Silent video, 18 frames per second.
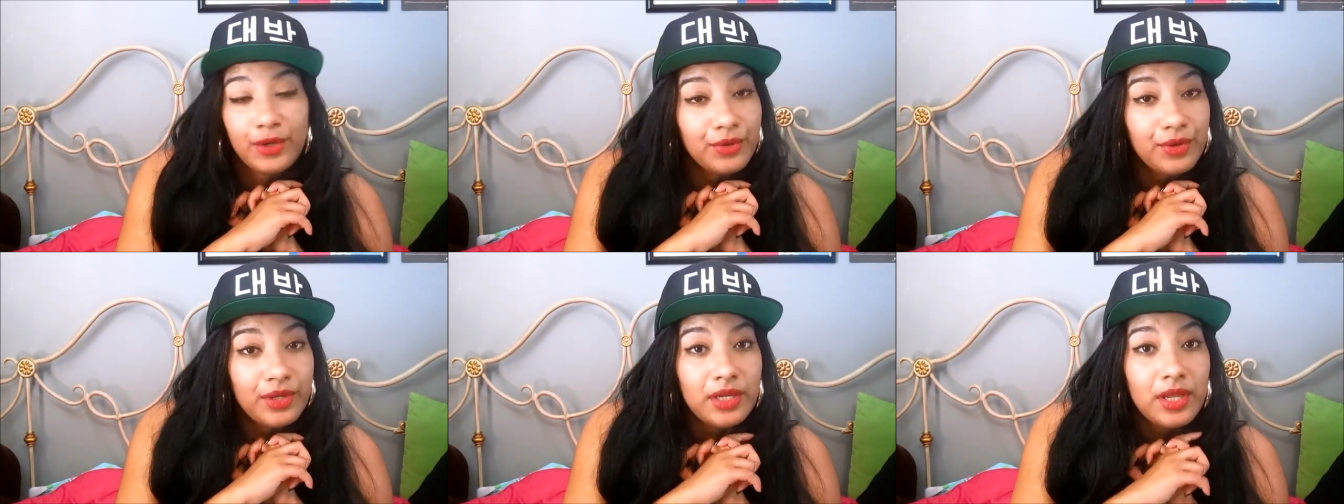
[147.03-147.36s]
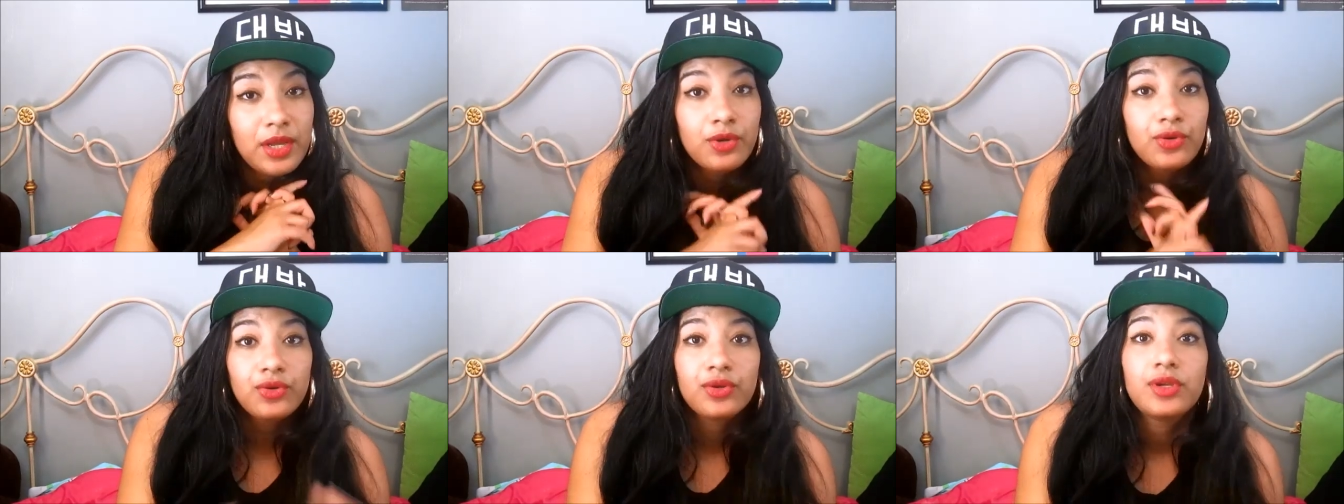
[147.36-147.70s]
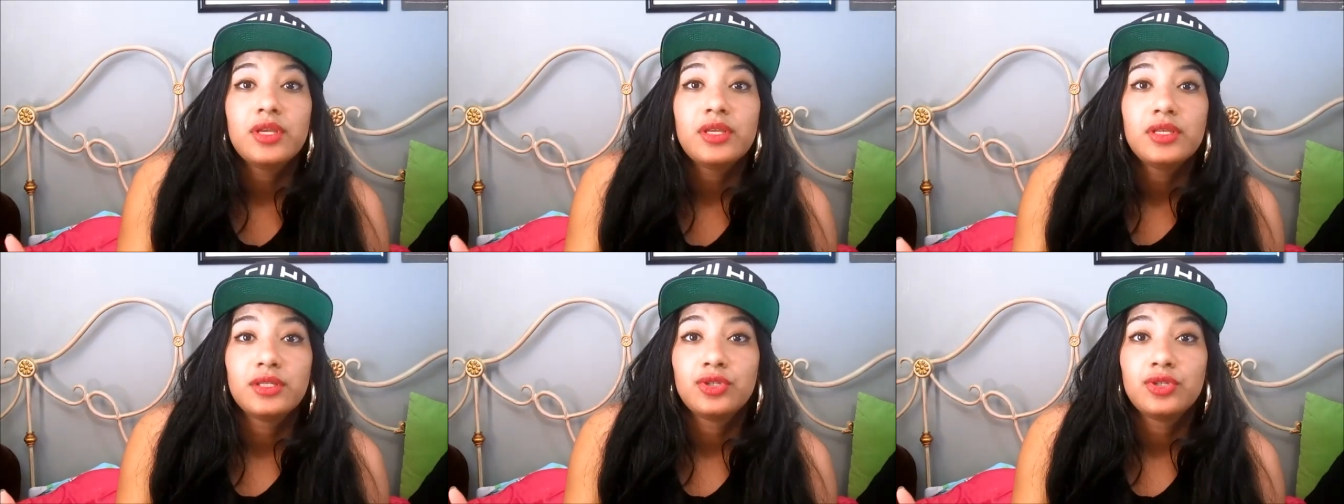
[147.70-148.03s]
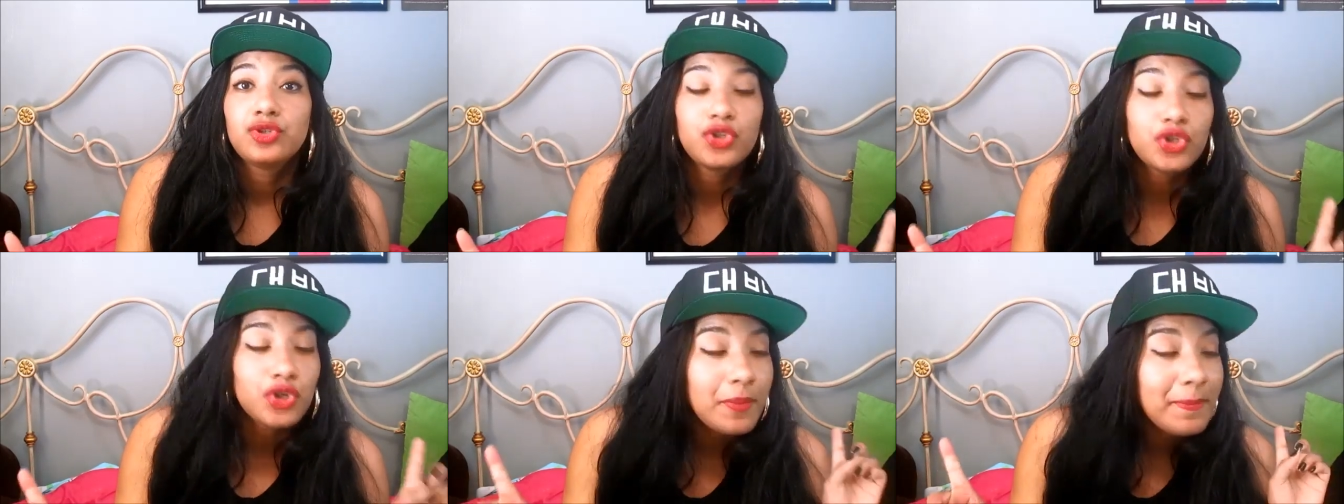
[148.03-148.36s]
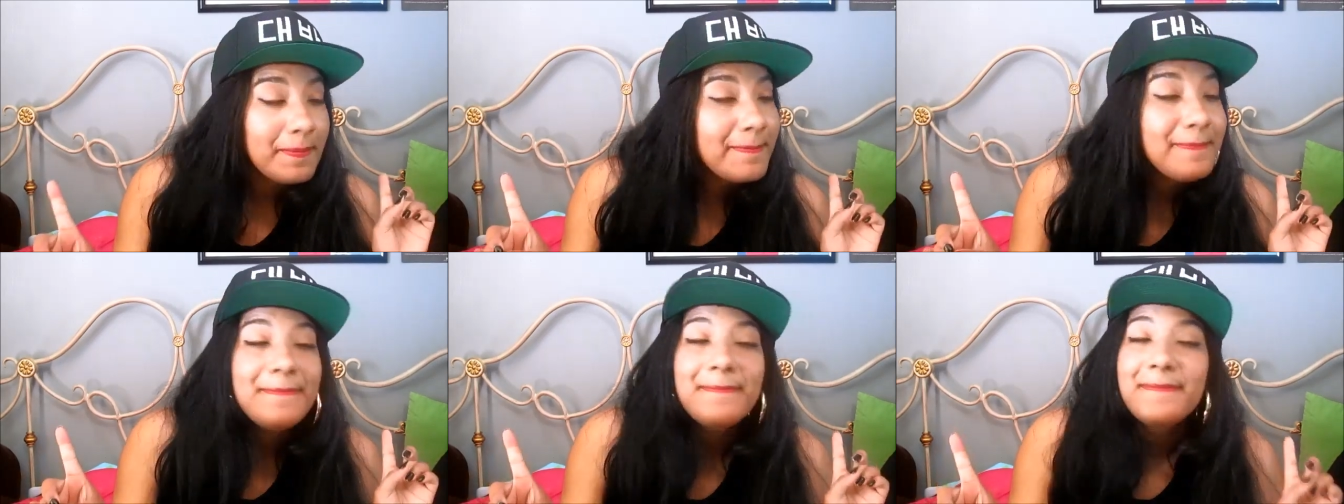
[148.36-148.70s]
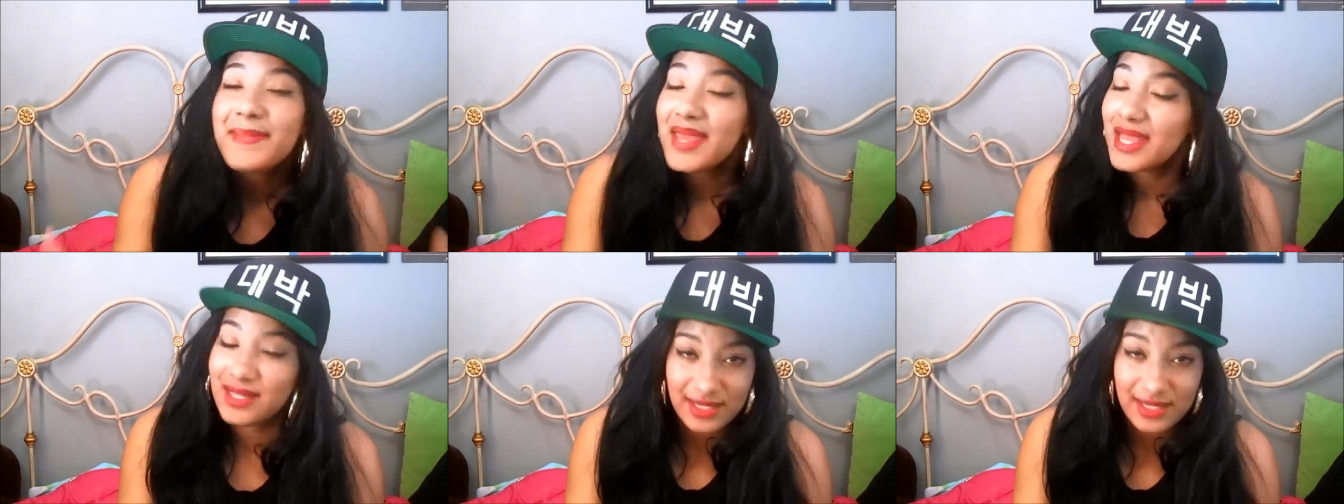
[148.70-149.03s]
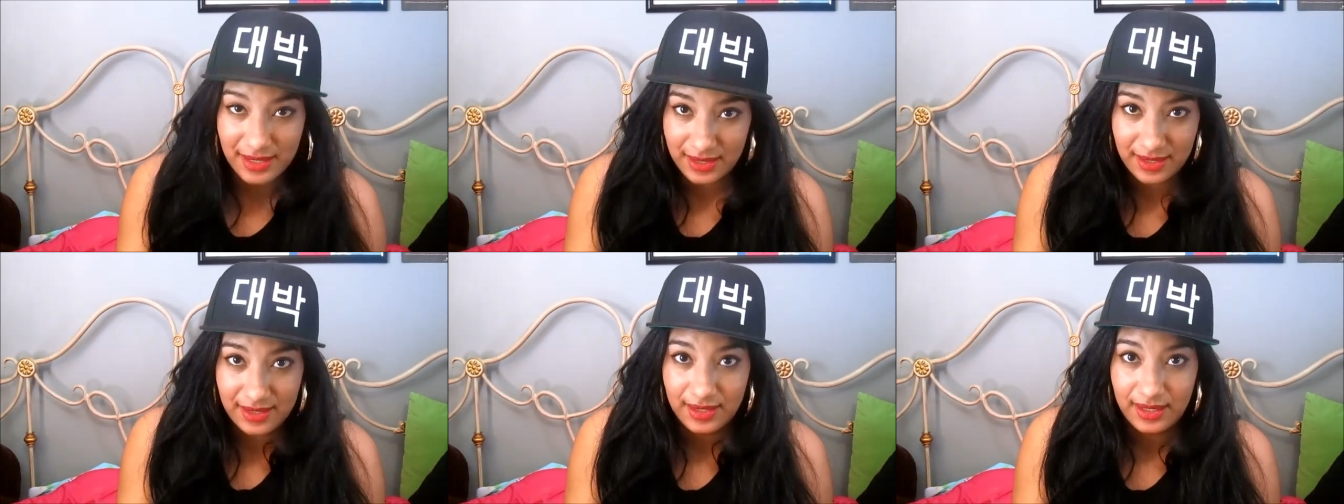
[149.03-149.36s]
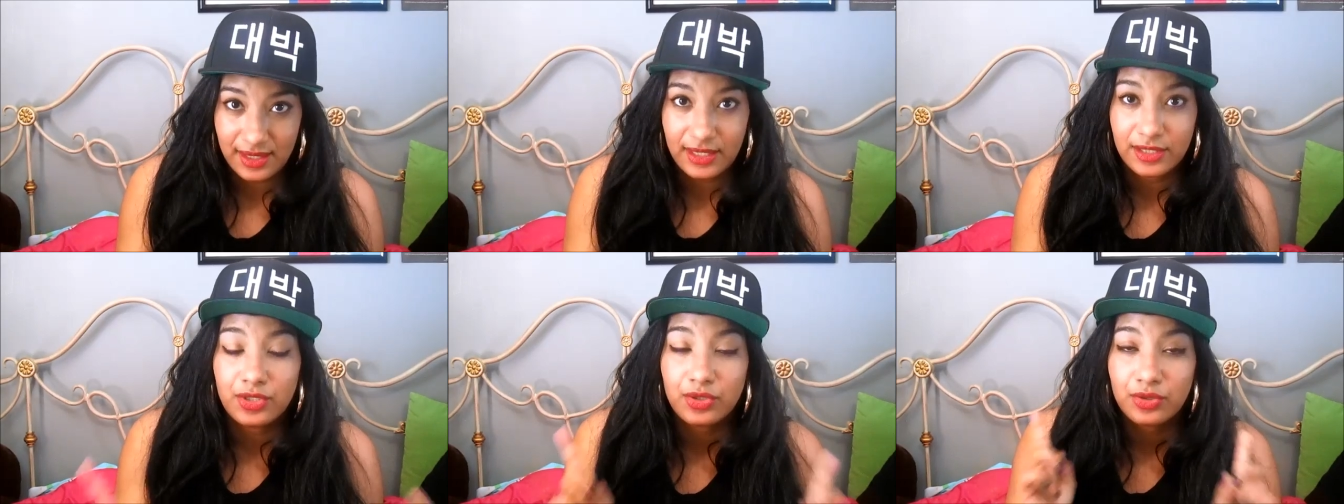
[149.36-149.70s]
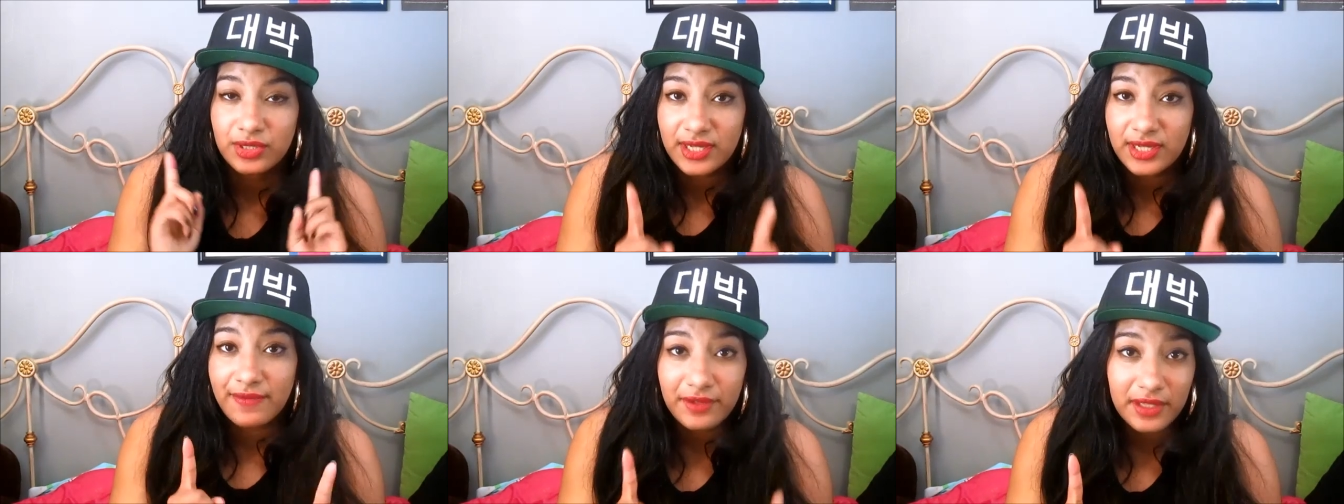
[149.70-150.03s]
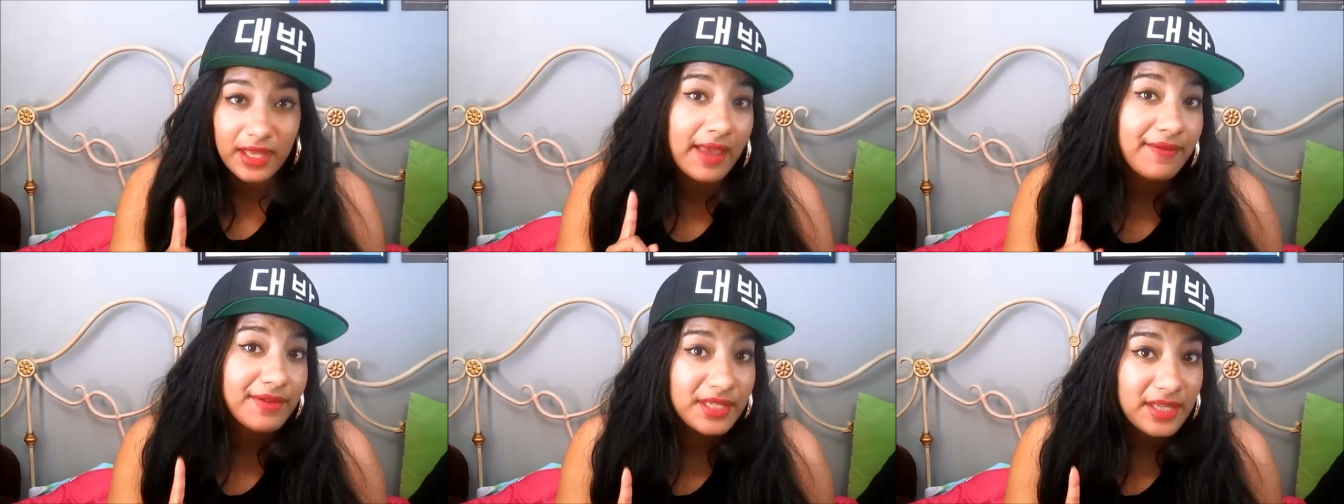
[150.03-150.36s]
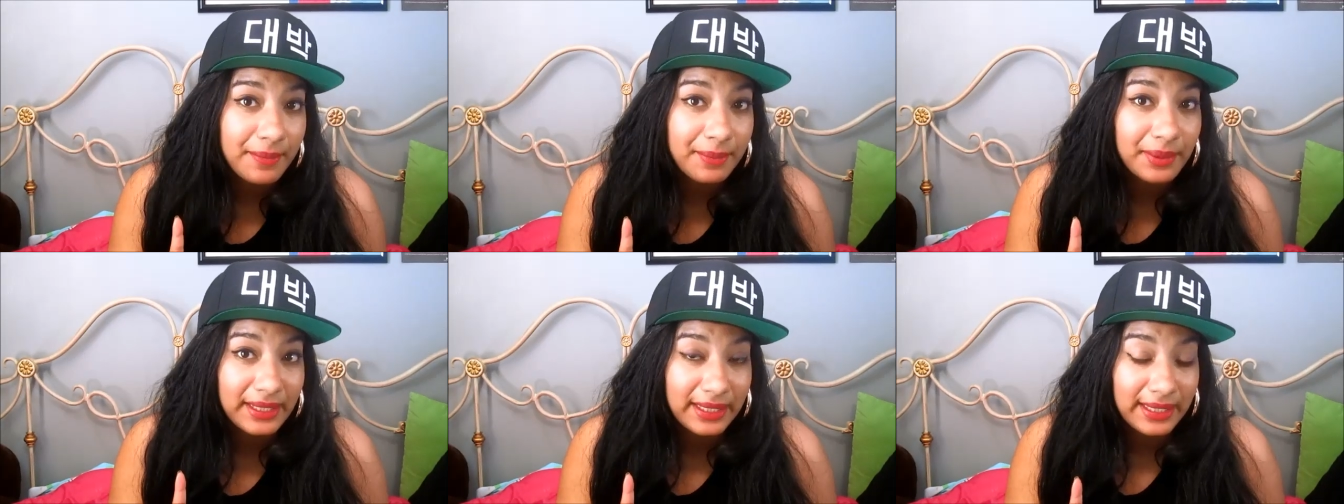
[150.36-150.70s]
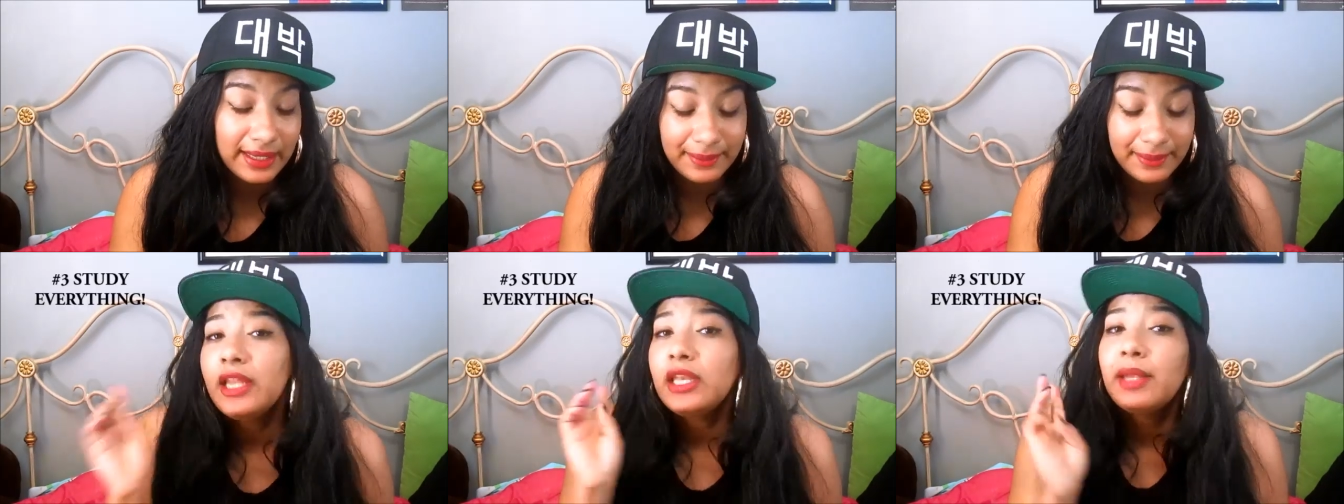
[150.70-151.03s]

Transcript: Korean increased tremendously. So definitely have a set plan.